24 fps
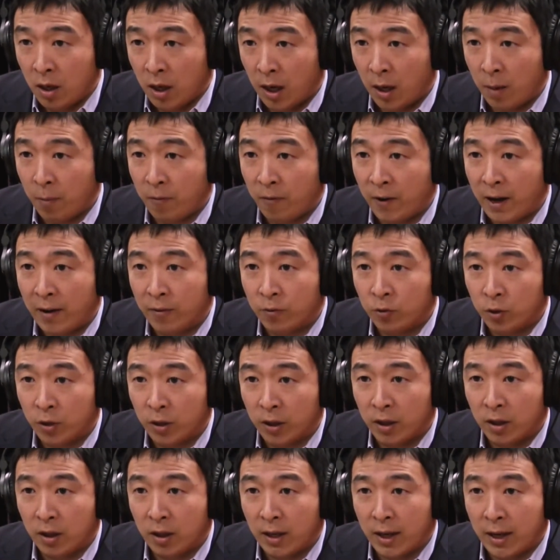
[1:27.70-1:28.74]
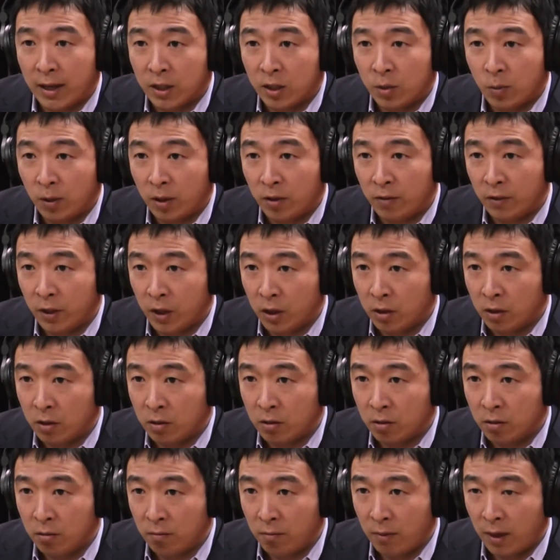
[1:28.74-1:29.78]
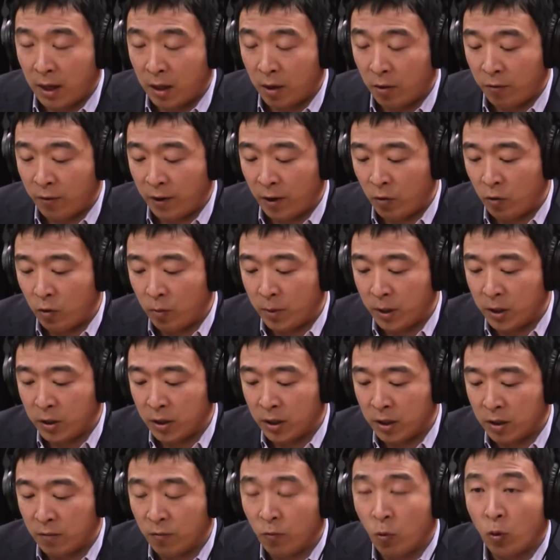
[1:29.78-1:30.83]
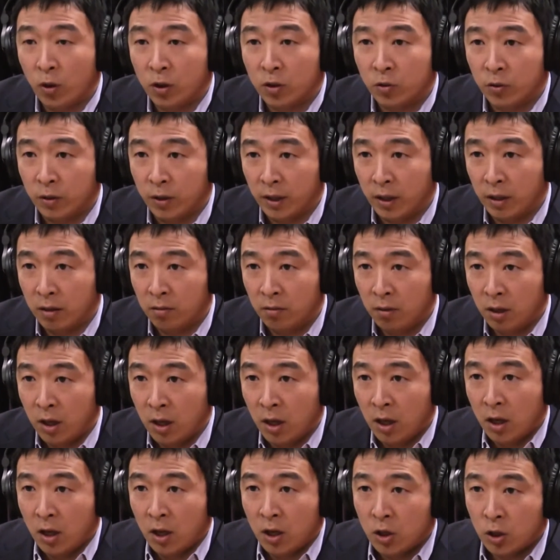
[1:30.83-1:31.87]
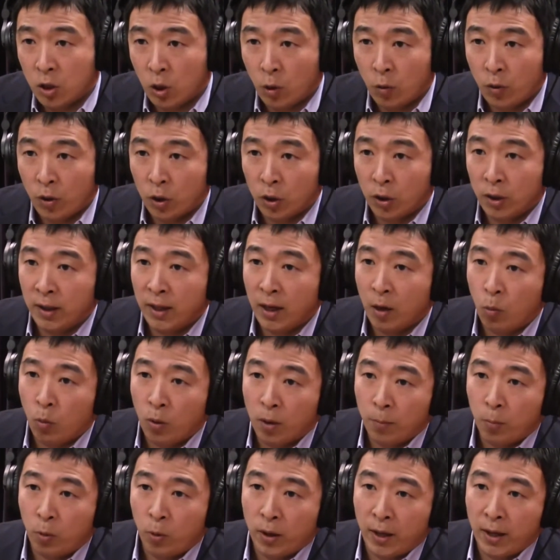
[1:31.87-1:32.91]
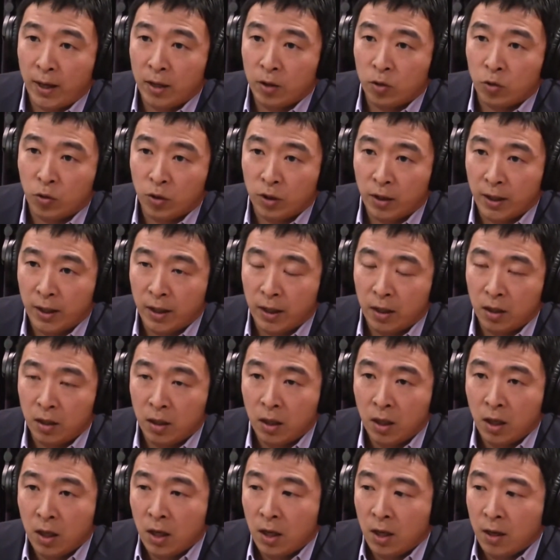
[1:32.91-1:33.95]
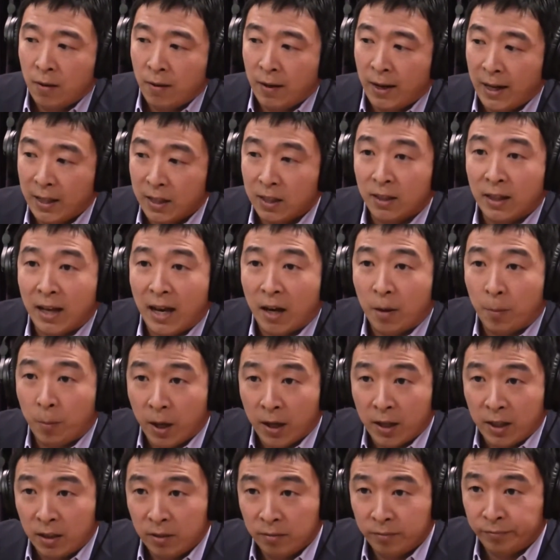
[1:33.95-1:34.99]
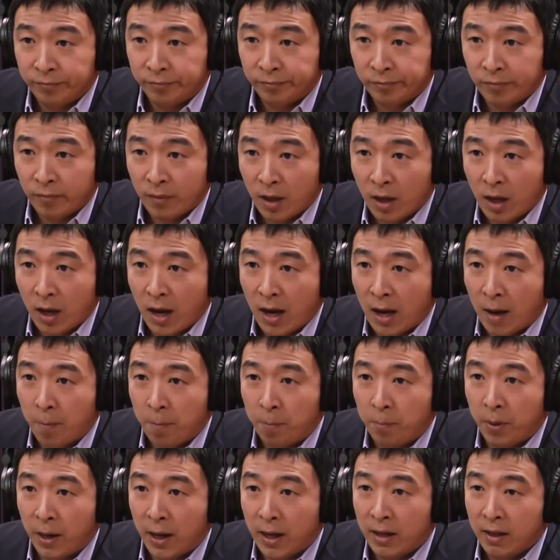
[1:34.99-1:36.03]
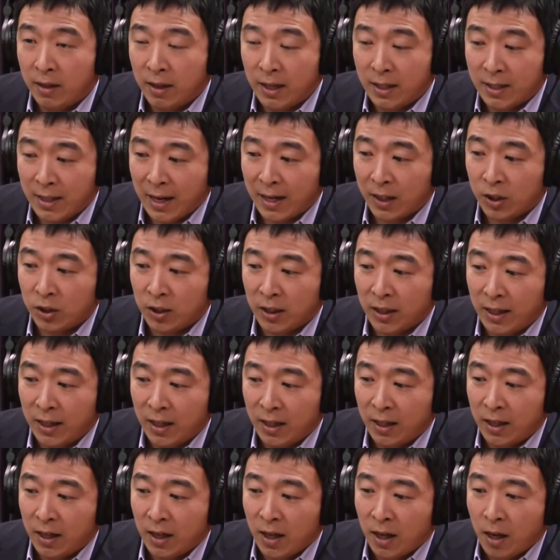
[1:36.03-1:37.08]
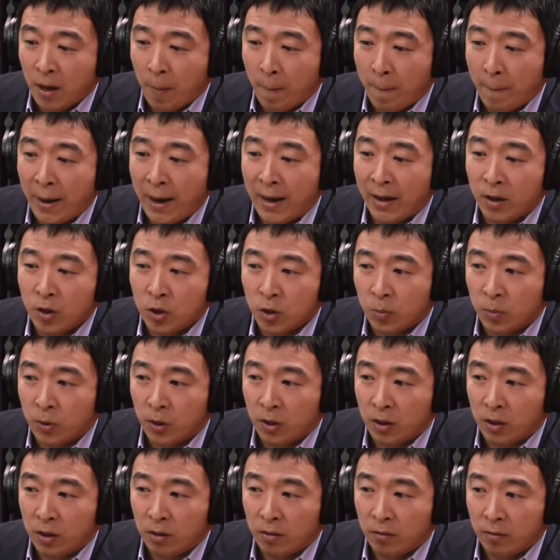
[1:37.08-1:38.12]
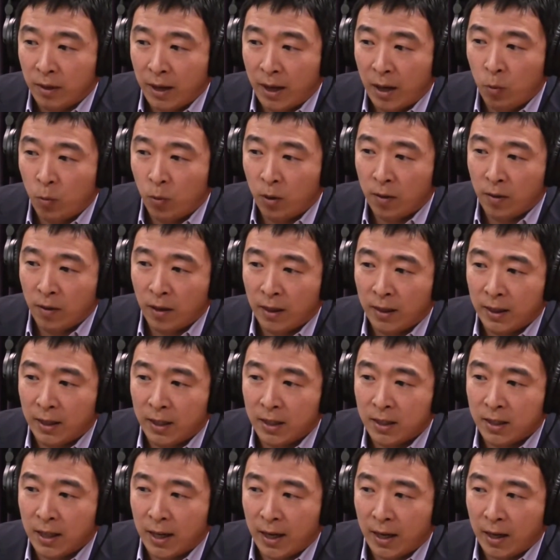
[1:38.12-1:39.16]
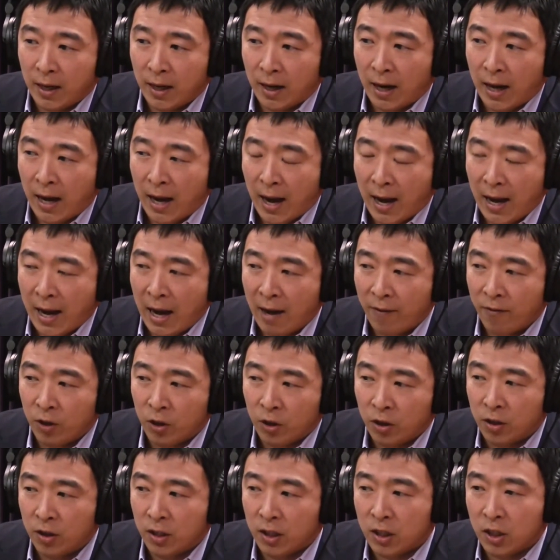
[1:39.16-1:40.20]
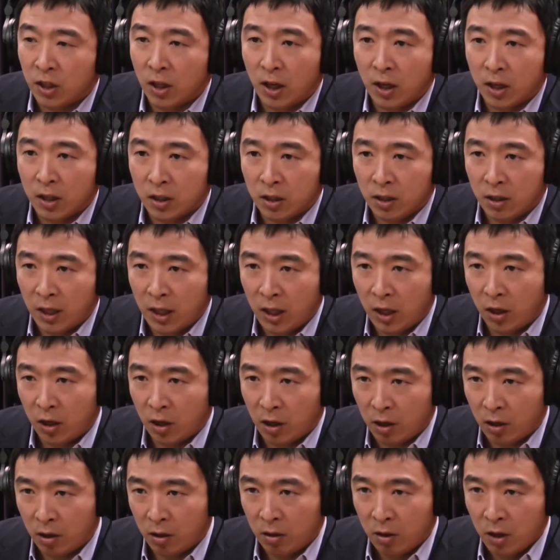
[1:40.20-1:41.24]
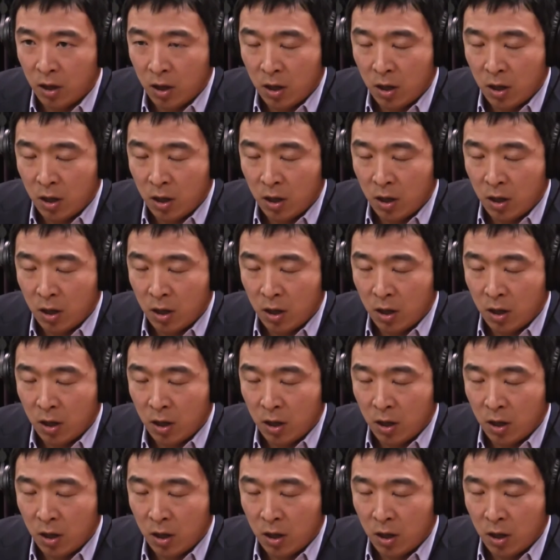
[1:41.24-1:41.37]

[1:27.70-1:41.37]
up $5 trillion in the last 12 years, and the federal budget's $4 trillion. So you're looking at $1.8 trillion. It's a lot of money, but it's actually manageable. And one of the things that I haven't heard discussed here